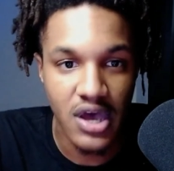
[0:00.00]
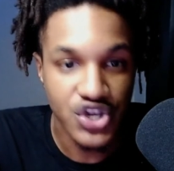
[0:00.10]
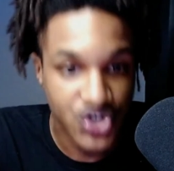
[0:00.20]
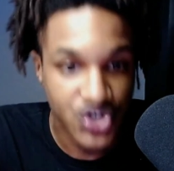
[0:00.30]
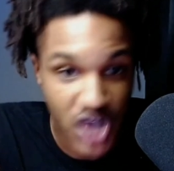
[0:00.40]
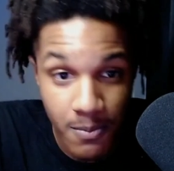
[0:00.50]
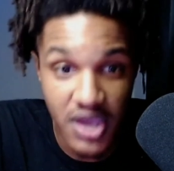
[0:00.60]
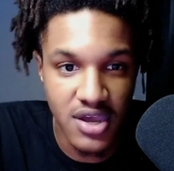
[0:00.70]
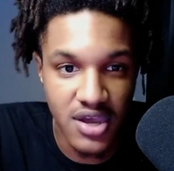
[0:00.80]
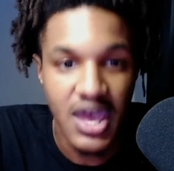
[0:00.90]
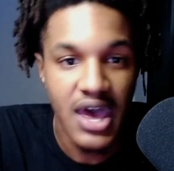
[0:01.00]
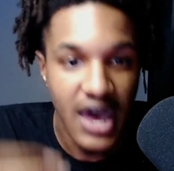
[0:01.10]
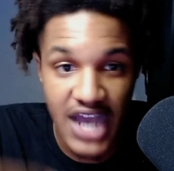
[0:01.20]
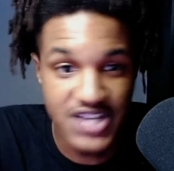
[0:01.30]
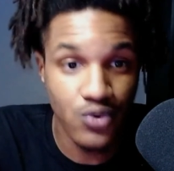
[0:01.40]
Sean Payton
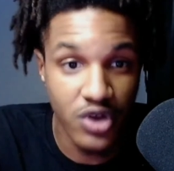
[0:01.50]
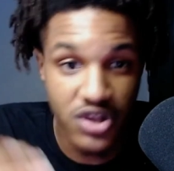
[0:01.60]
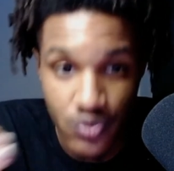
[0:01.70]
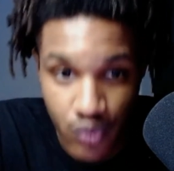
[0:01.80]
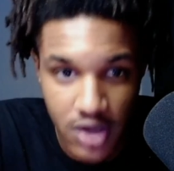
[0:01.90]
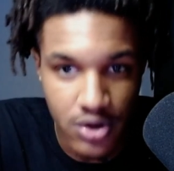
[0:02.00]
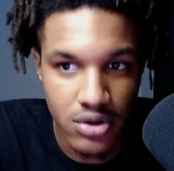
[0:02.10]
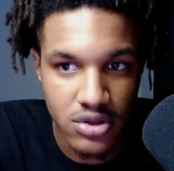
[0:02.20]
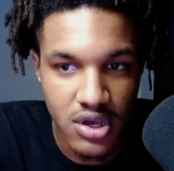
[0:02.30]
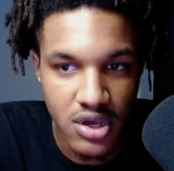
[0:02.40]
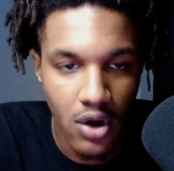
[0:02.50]
has a winning record